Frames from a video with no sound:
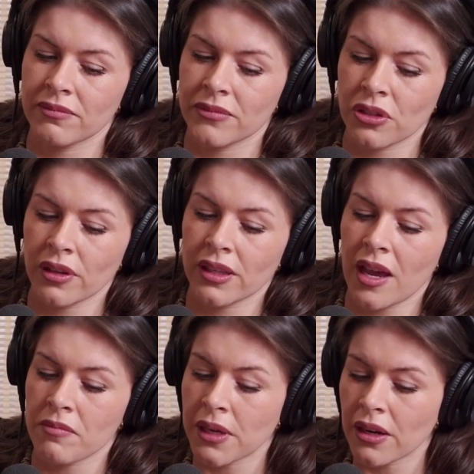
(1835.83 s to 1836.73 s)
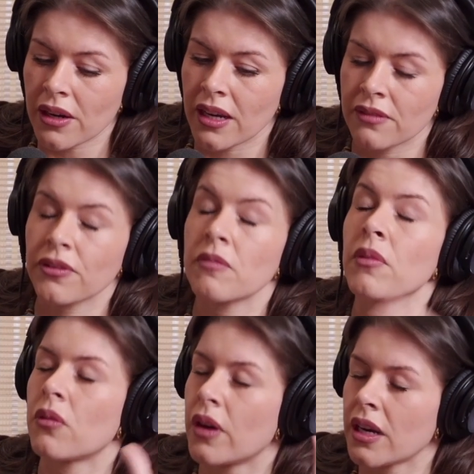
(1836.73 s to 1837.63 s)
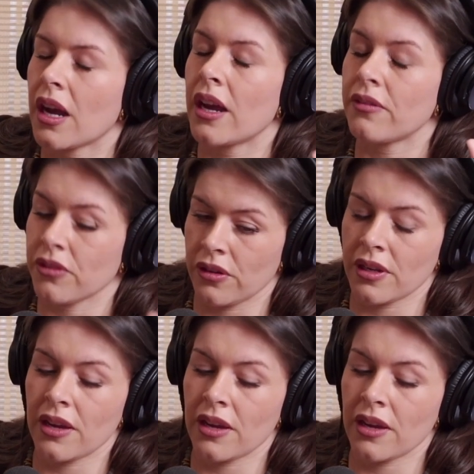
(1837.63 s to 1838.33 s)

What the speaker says: during that period from what I've learned.